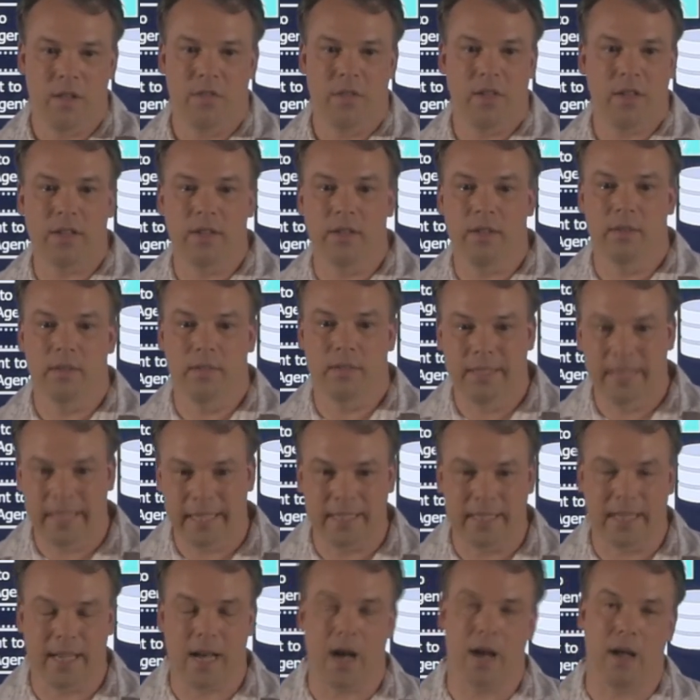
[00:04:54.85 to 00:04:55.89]
the
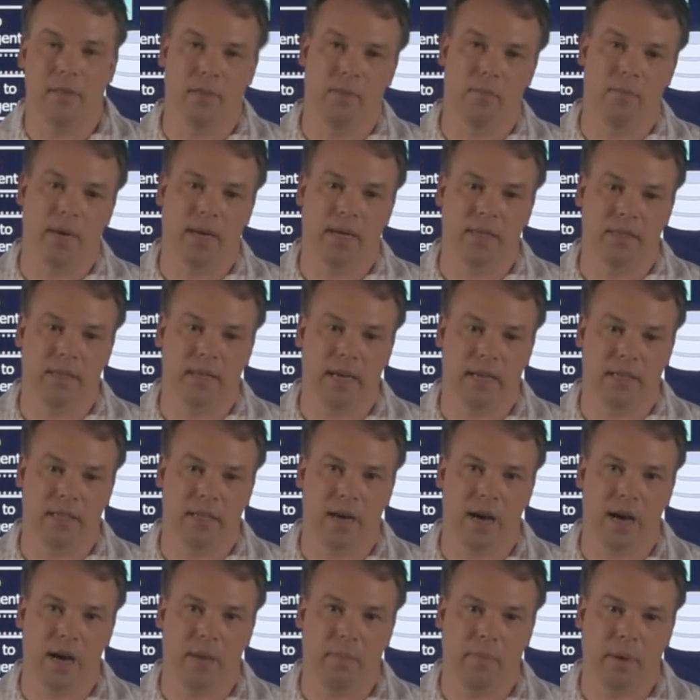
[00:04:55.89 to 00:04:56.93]
disk optimized dash
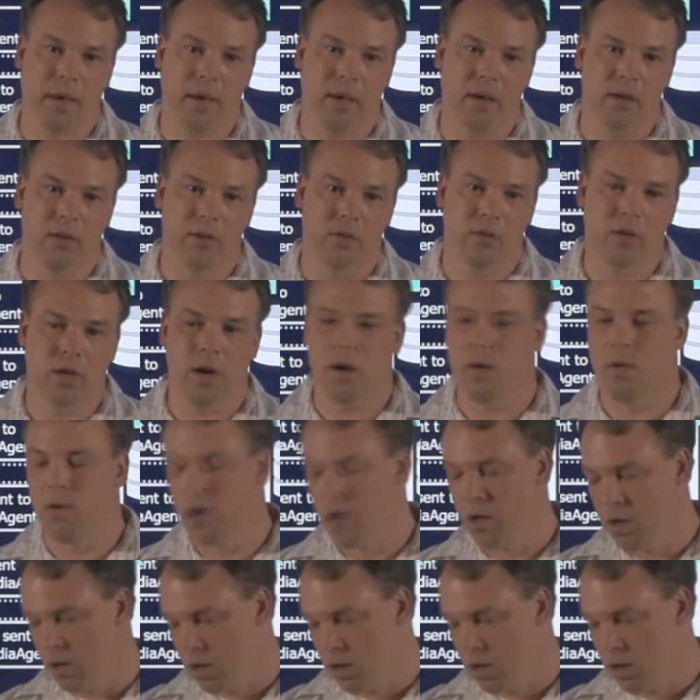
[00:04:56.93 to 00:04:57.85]
copy. So